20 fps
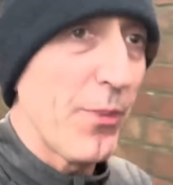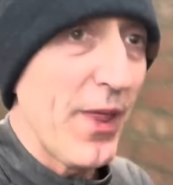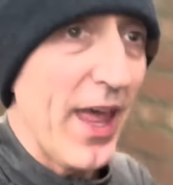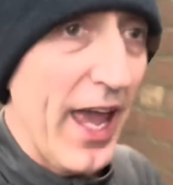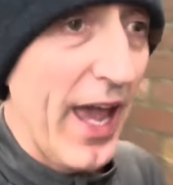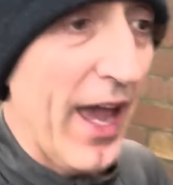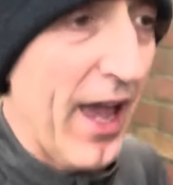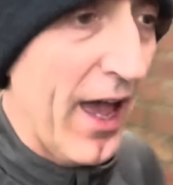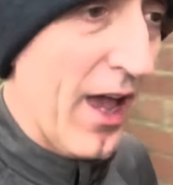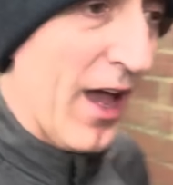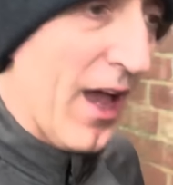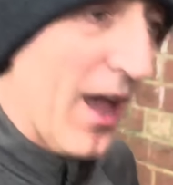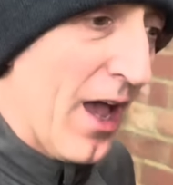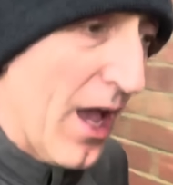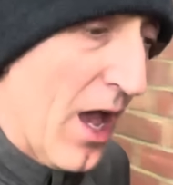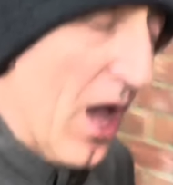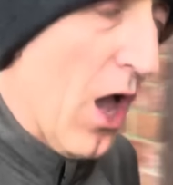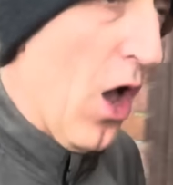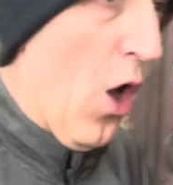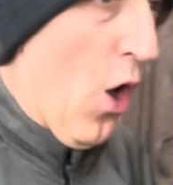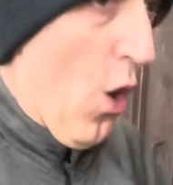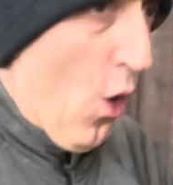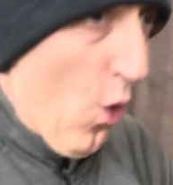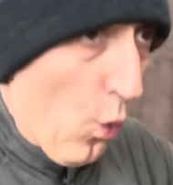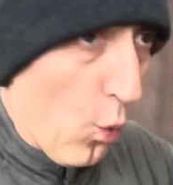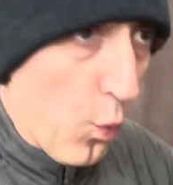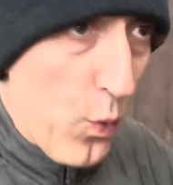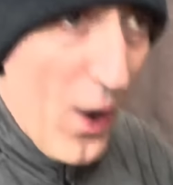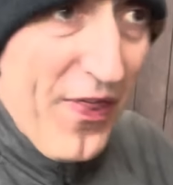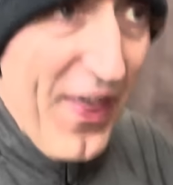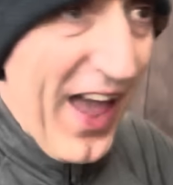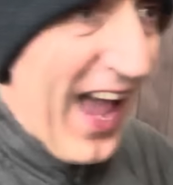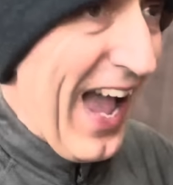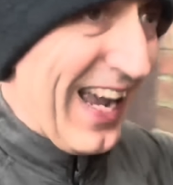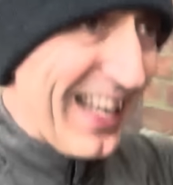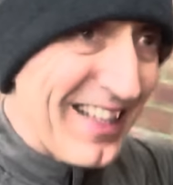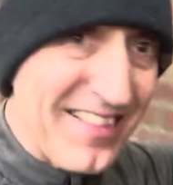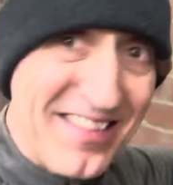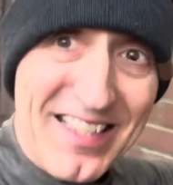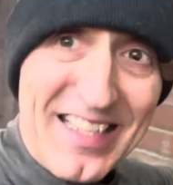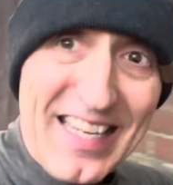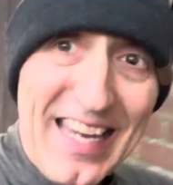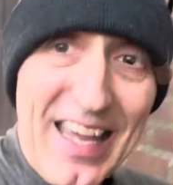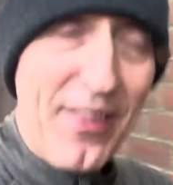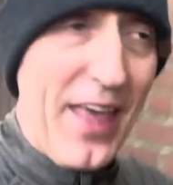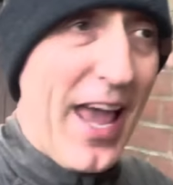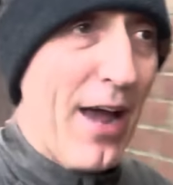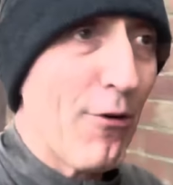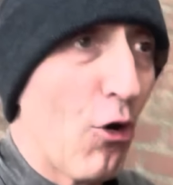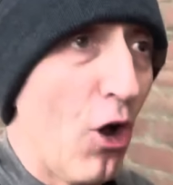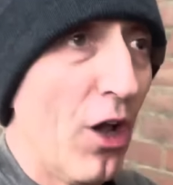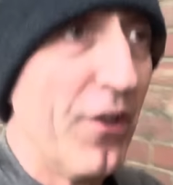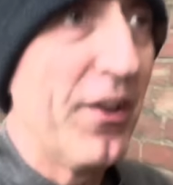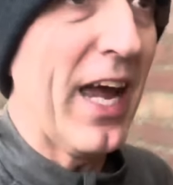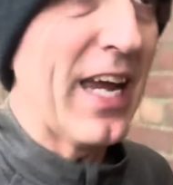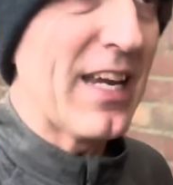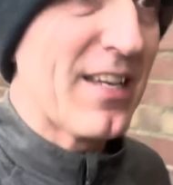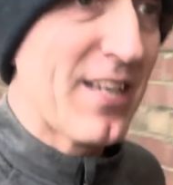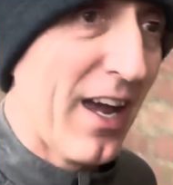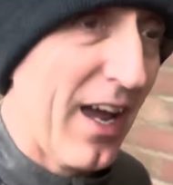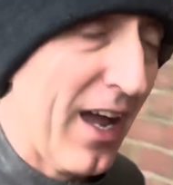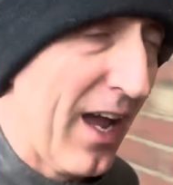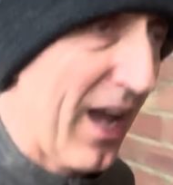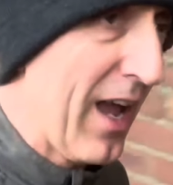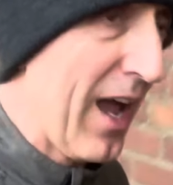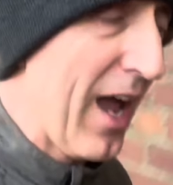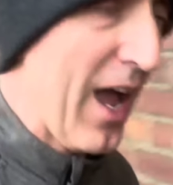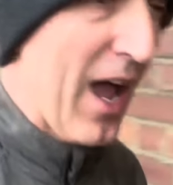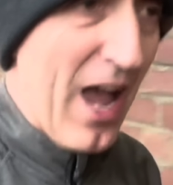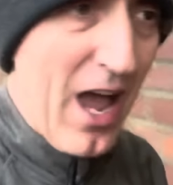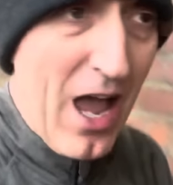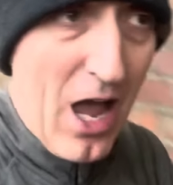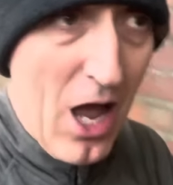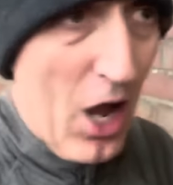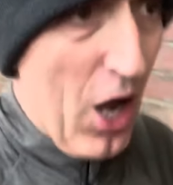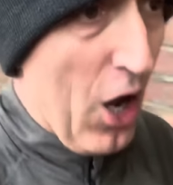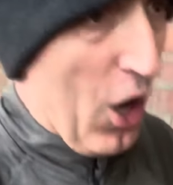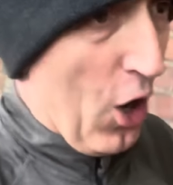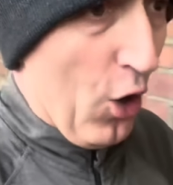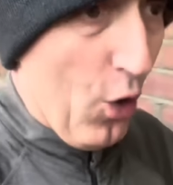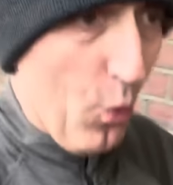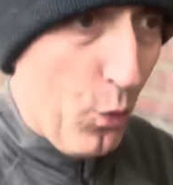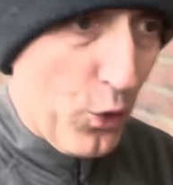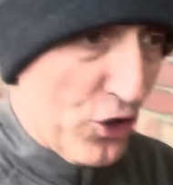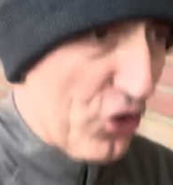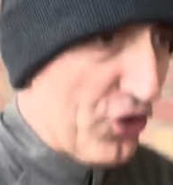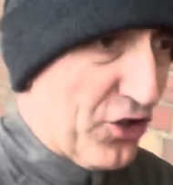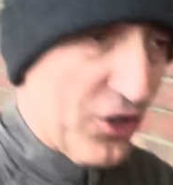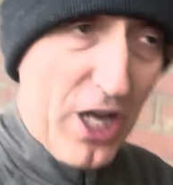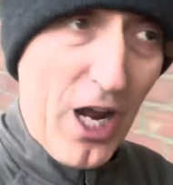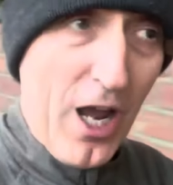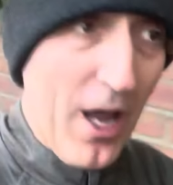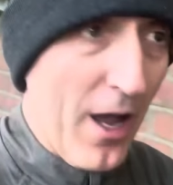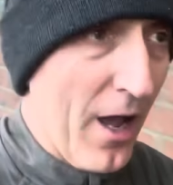there, whether I can stay there all night, we're just